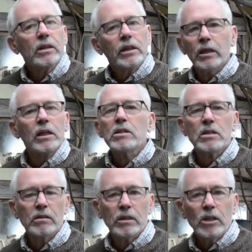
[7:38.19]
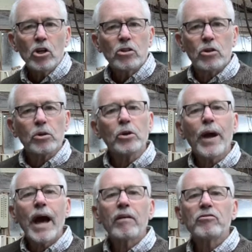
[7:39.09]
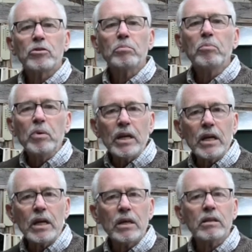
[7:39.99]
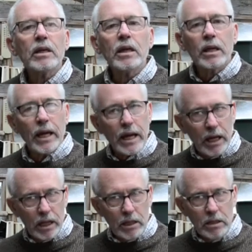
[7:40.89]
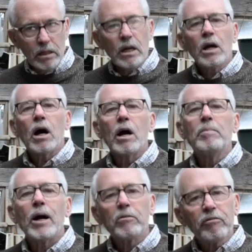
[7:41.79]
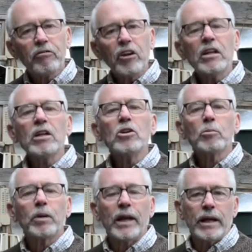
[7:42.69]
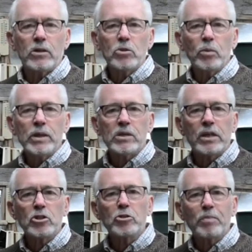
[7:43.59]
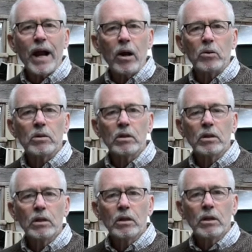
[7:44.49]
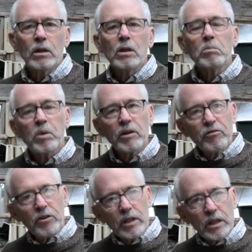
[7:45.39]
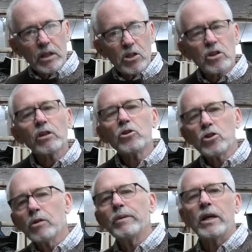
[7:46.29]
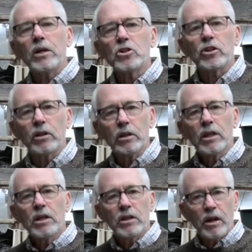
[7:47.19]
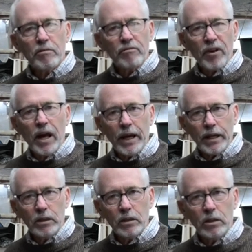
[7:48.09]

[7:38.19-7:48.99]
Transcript: in it, so you have to be thinking ahead about feeding your plants once they sprout. But for the initial germination, they're fine.